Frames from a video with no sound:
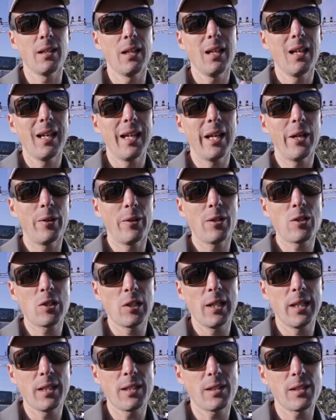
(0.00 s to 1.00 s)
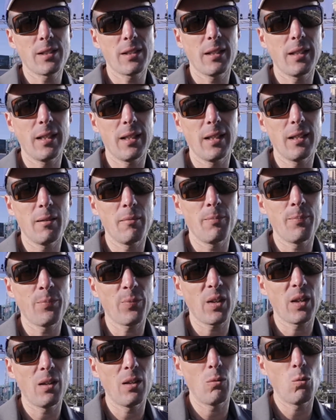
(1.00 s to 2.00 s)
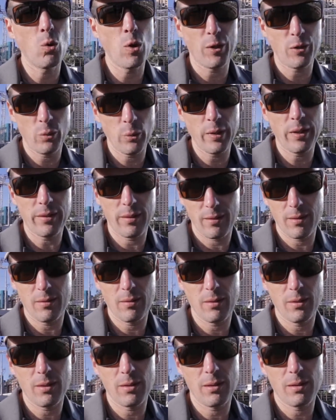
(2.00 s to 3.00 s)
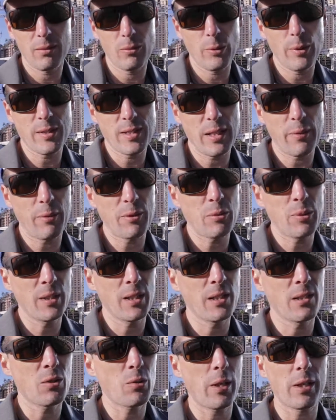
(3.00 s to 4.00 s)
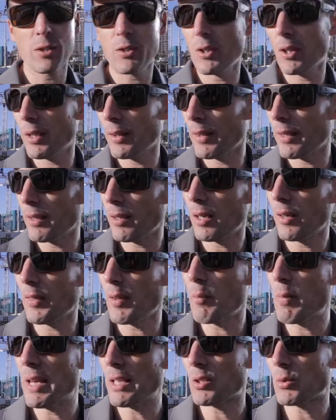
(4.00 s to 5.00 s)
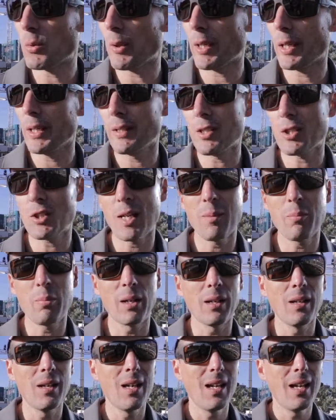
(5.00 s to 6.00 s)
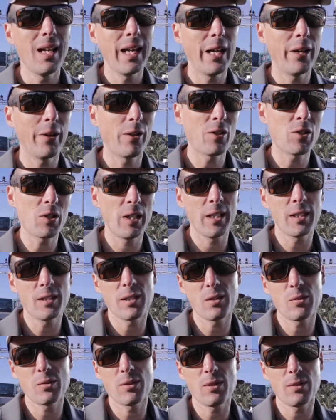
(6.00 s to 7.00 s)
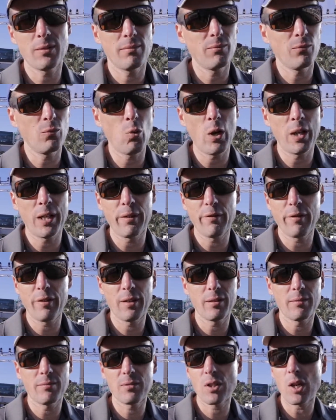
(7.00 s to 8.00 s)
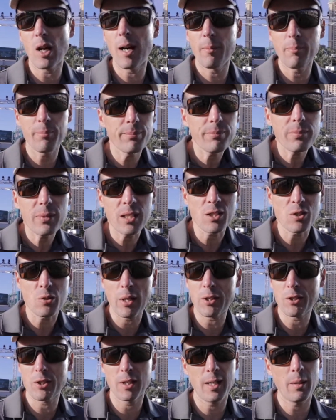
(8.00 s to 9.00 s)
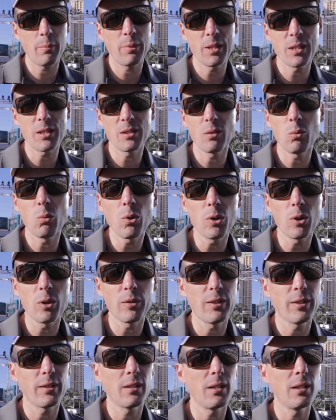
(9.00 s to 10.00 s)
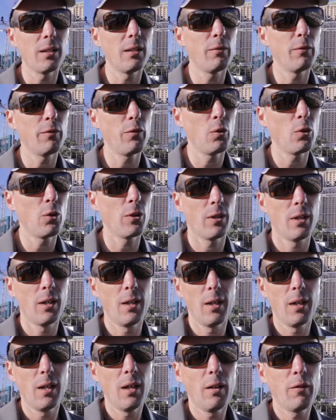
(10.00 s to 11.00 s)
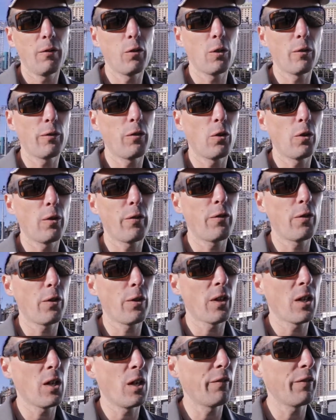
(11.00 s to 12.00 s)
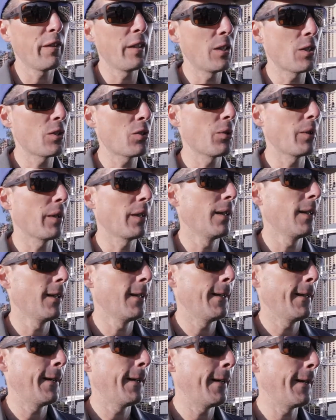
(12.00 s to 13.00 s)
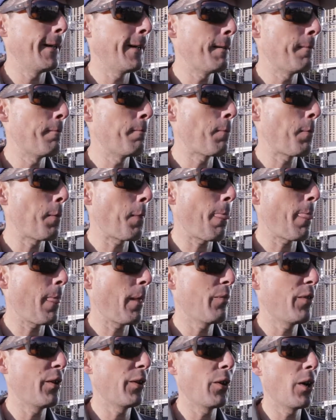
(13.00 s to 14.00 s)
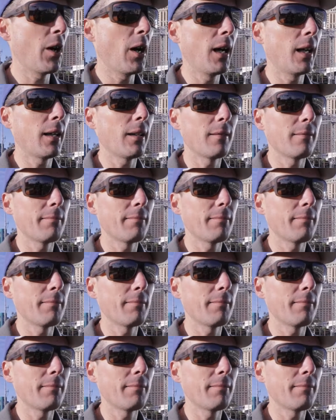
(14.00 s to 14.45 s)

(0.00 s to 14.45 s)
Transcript: Heritage Links worked with Southwest Greens Construction on the base work and the shaping. Heritage Links is one of the top construction companies in the world for the golf industry. They're not.